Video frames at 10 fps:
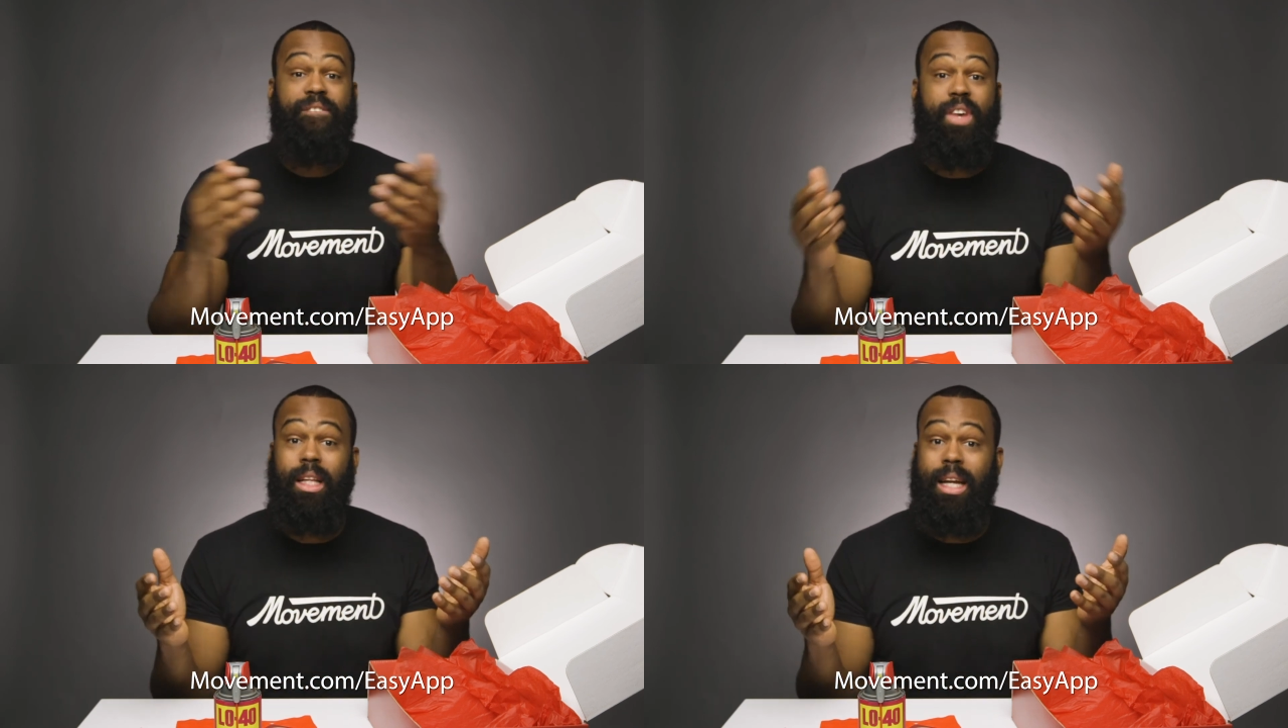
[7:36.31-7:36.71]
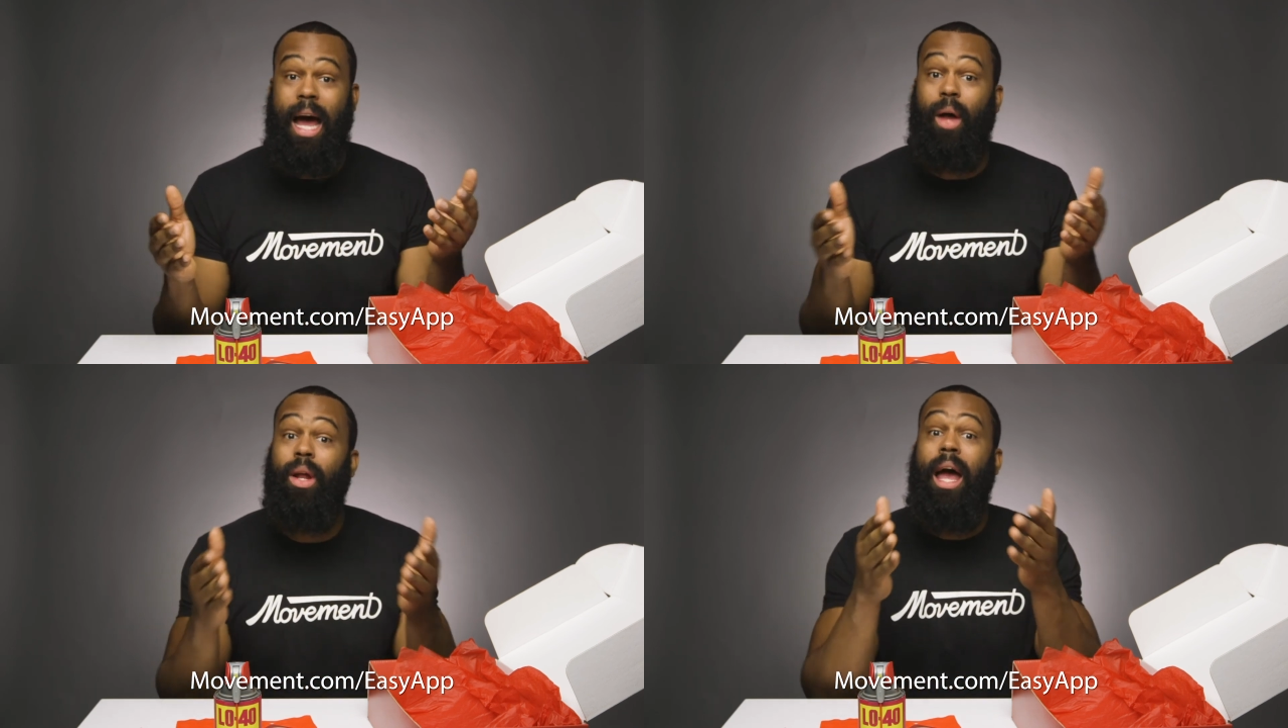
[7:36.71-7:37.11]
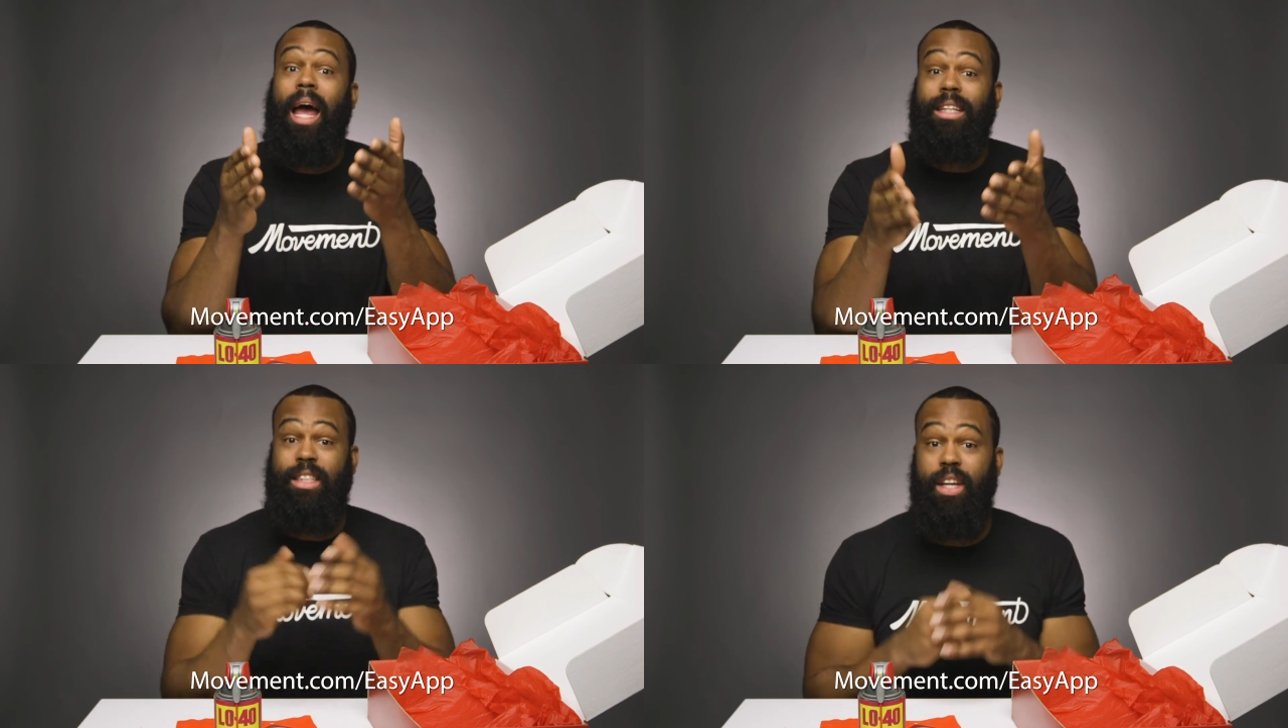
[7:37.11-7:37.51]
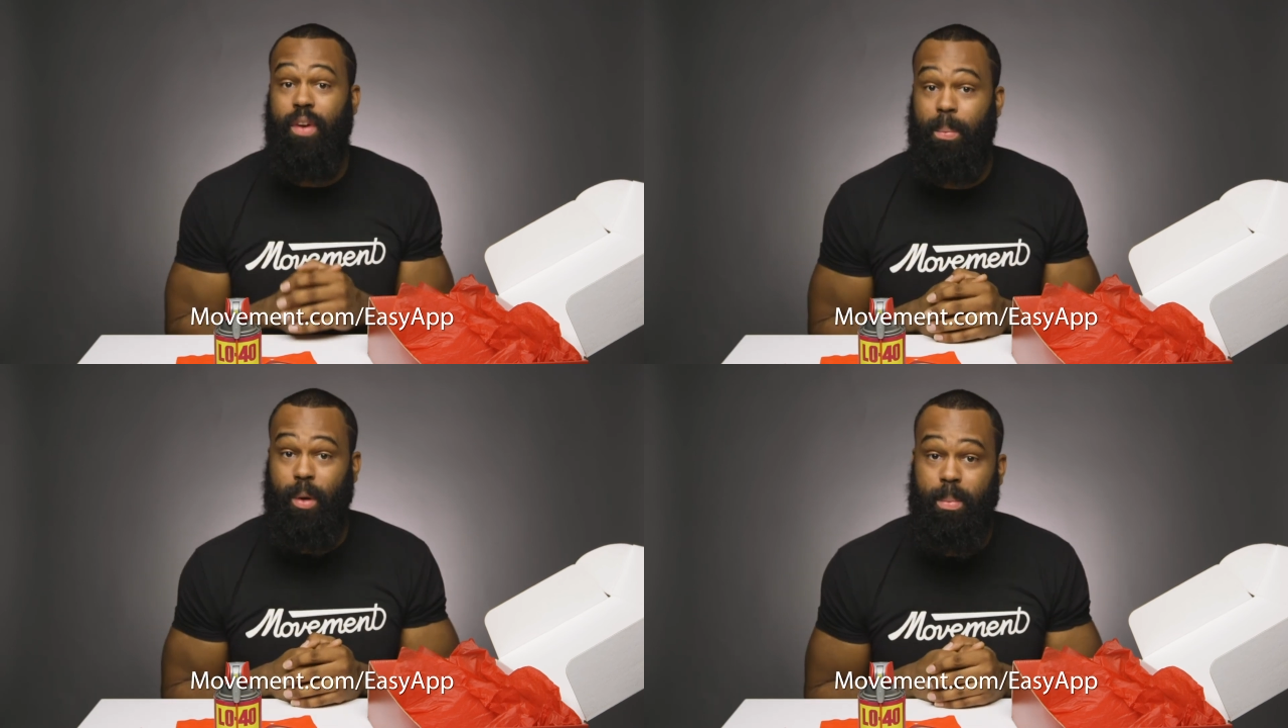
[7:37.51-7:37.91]
fill it out, and see
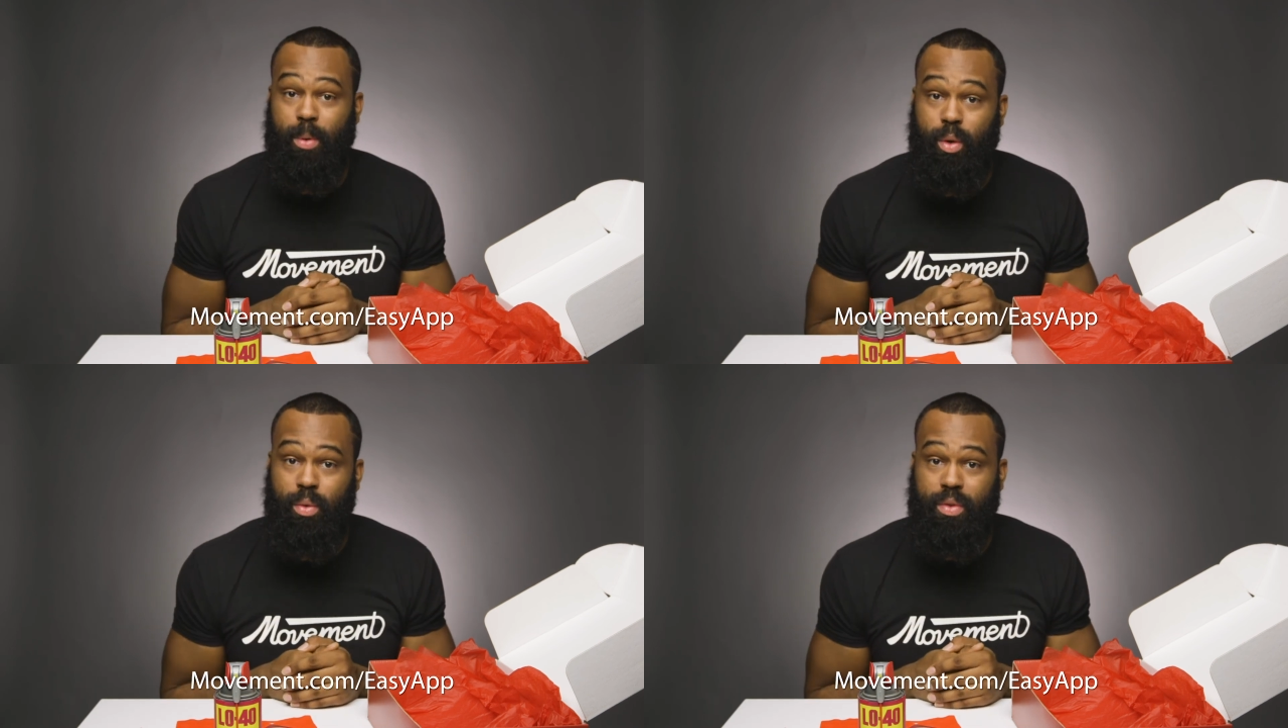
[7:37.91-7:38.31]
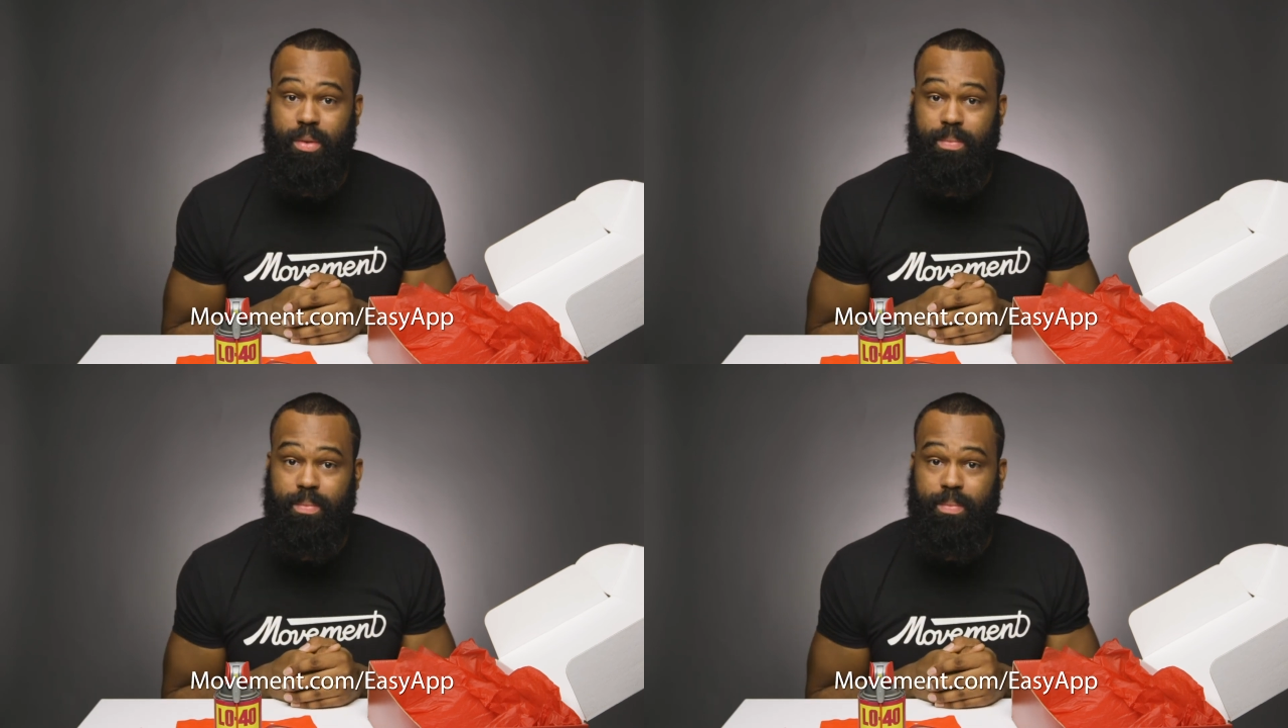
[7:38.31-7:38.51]
if you're pre-approved.